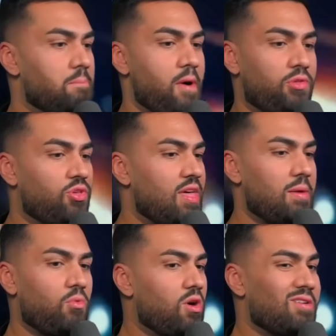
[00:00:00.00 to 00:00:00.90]
both of
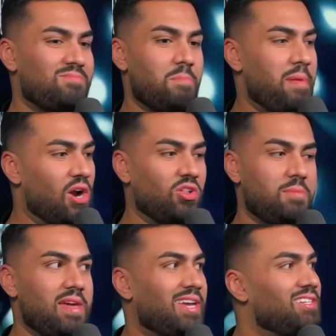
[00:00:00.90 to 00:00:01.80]
them were barely
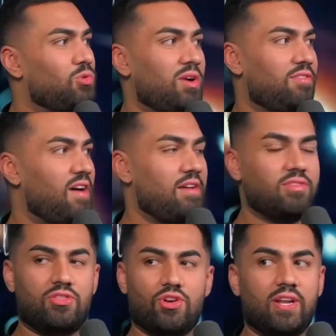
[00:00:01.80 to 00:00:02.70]
making twenty-five
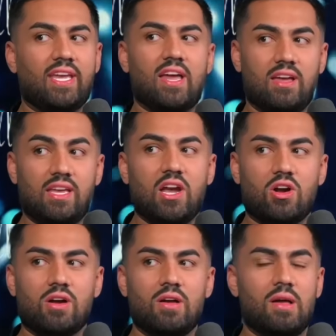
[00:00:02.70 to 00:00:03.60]
to thirty K a
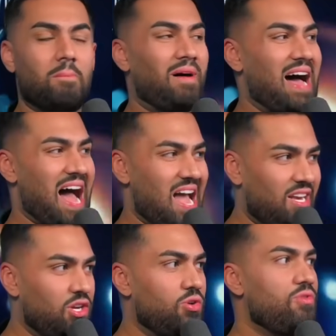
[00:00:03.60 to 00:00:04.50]
year. Mm-hmm. But
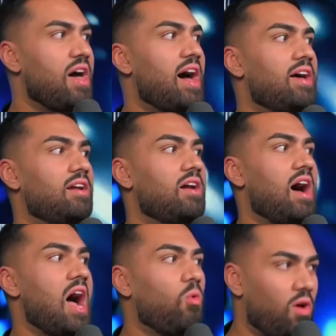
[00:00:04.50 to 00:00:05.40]
I knew that
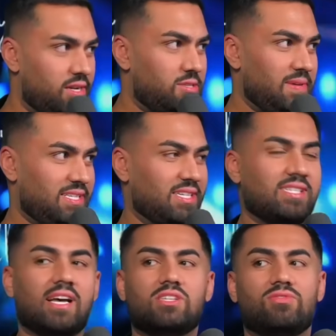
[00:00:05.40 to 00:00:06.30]
I wanted to be
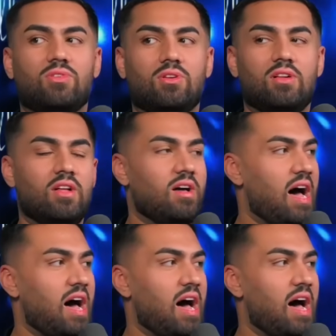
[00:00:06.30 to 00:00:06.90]
successful. Mm-hmm.